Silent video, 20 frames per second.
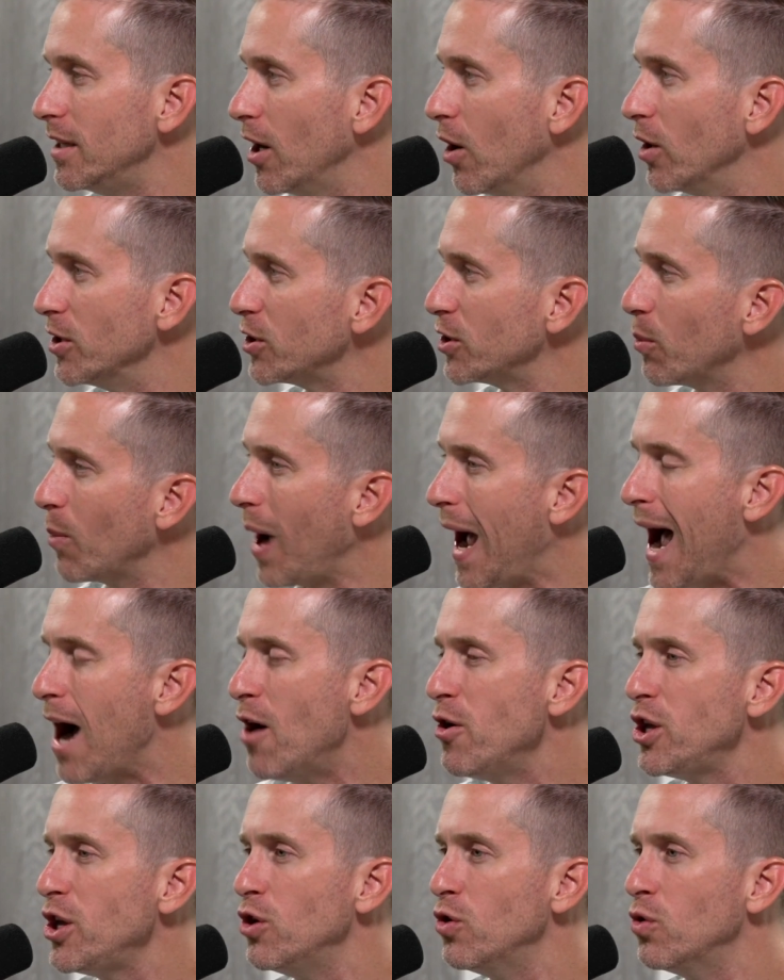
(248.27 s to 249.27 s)
you know, and so
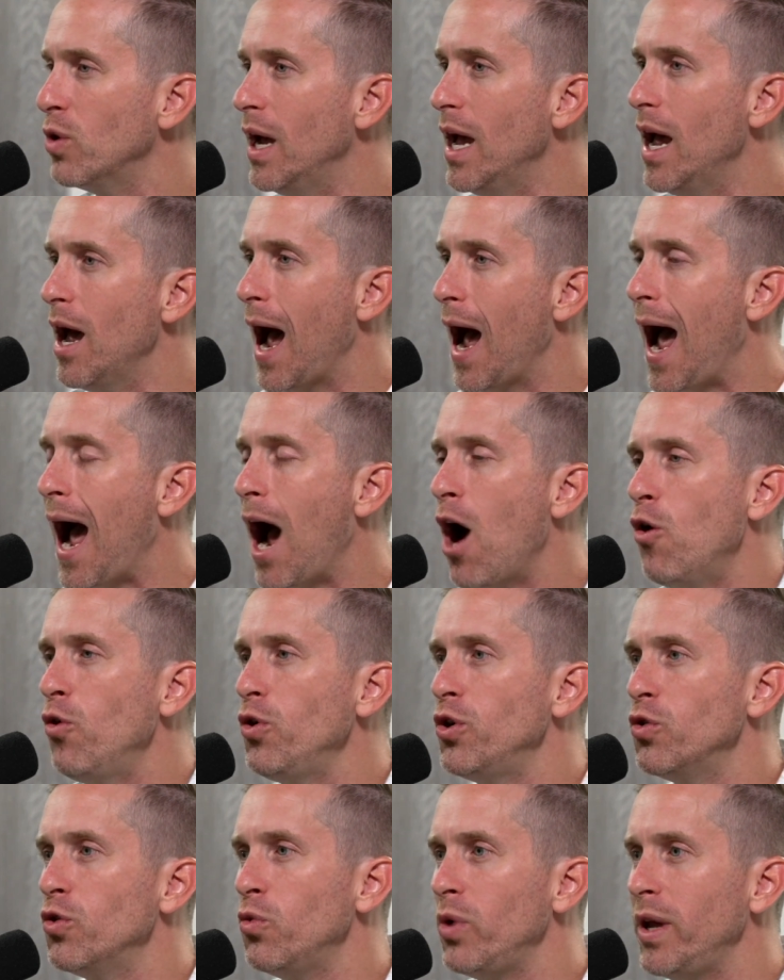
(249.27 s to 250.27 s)
how
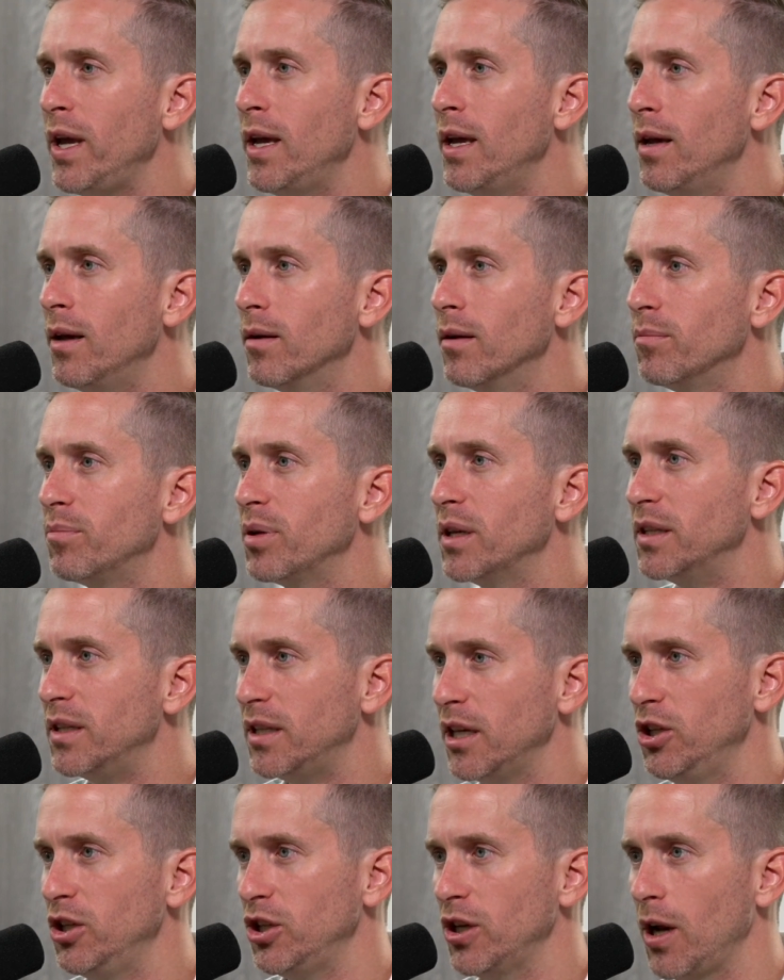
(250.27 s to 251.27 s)
do we
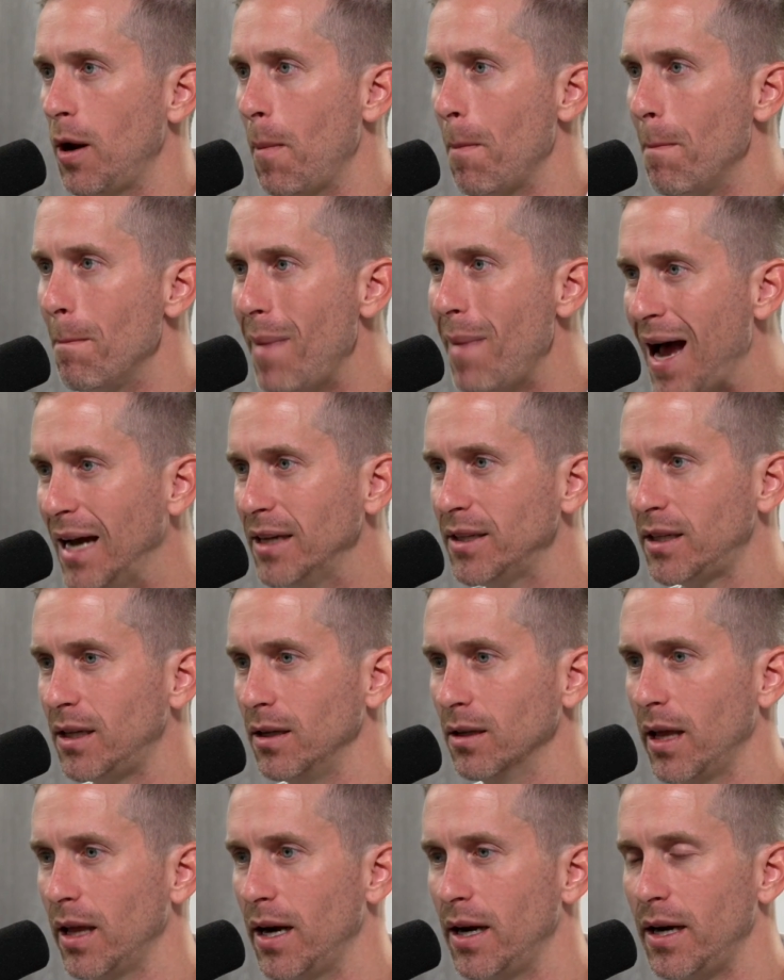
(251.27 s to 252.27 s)
position
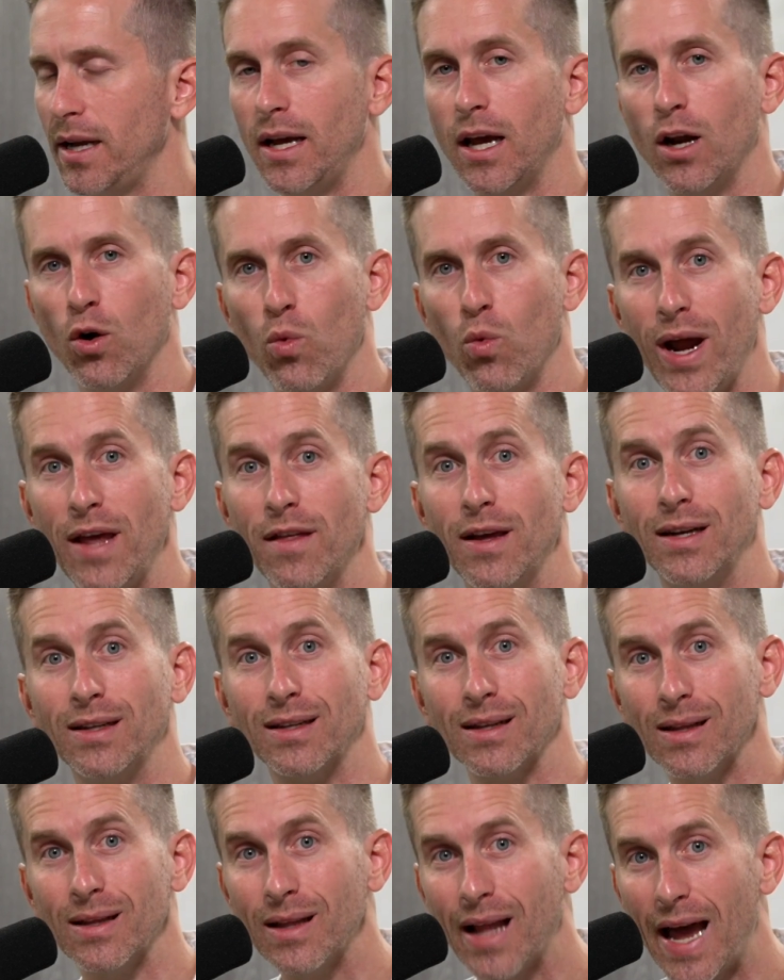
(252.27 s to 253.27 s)
masculinity in a way that
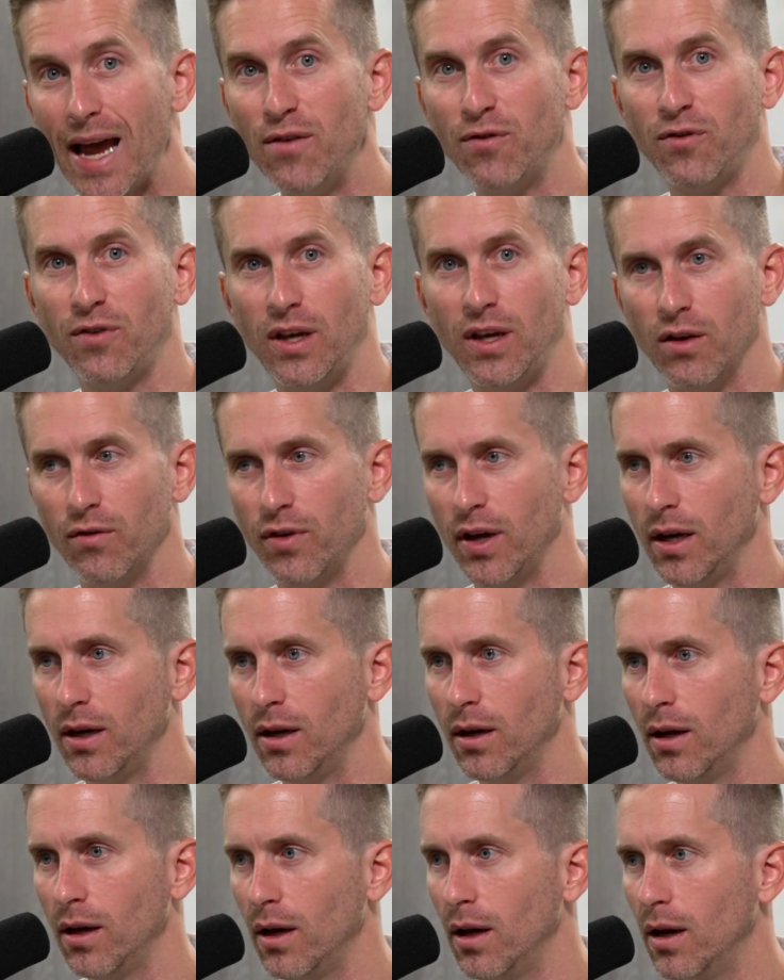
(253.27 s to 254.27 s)
is
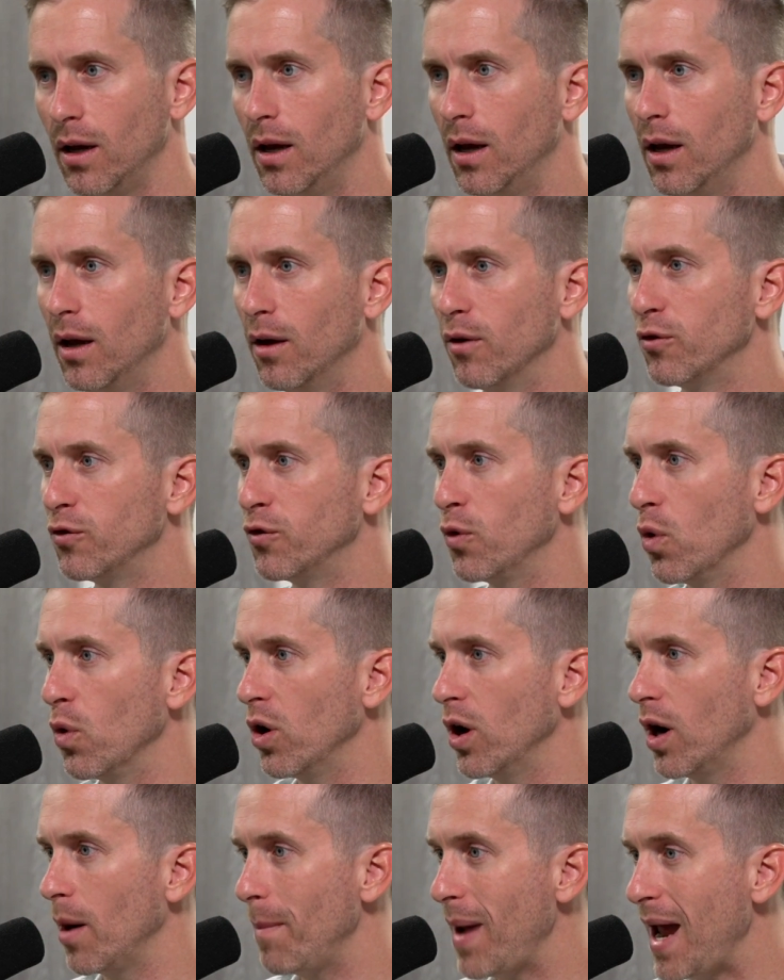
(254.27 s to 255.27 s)
life-giving
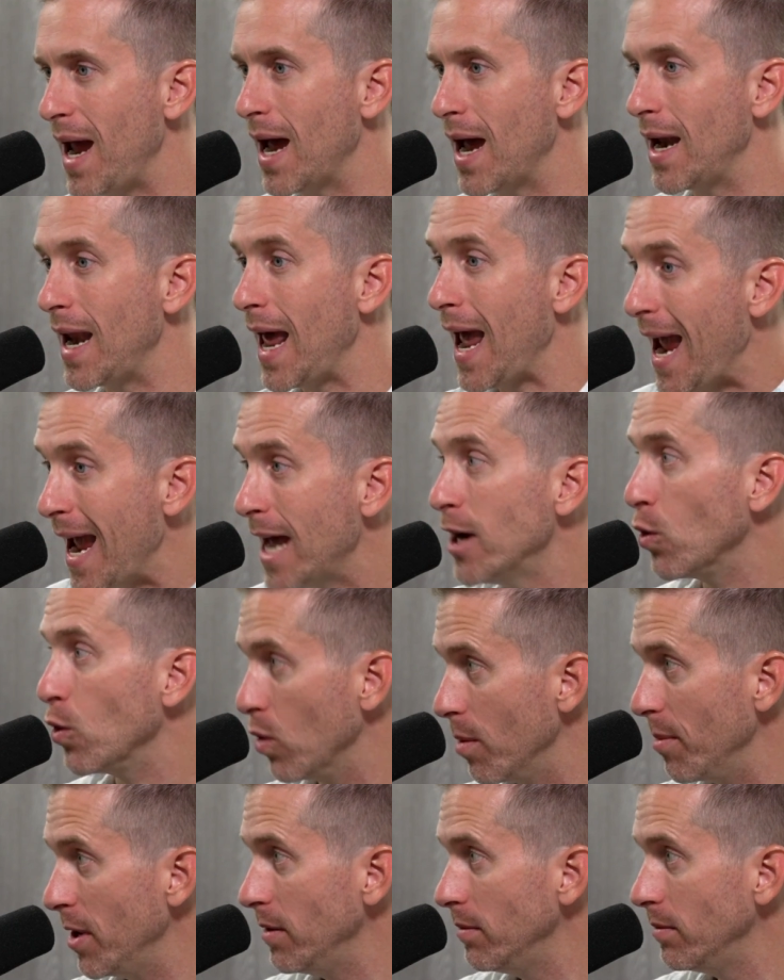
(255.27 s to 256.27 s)
for a man and a
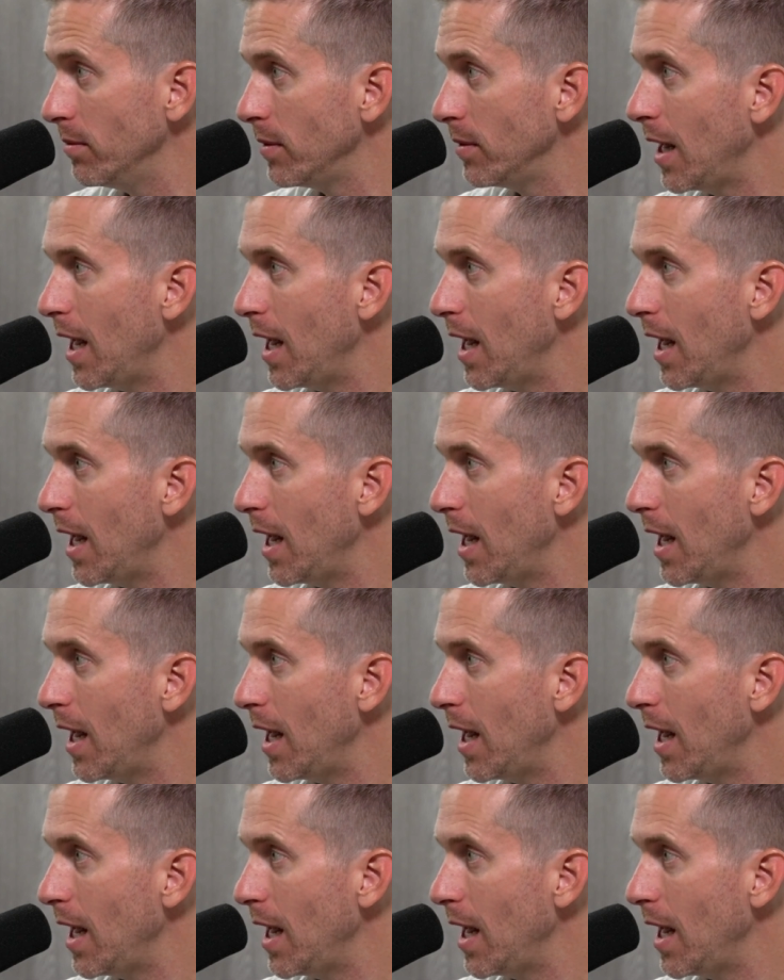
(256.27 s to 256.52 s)
woman?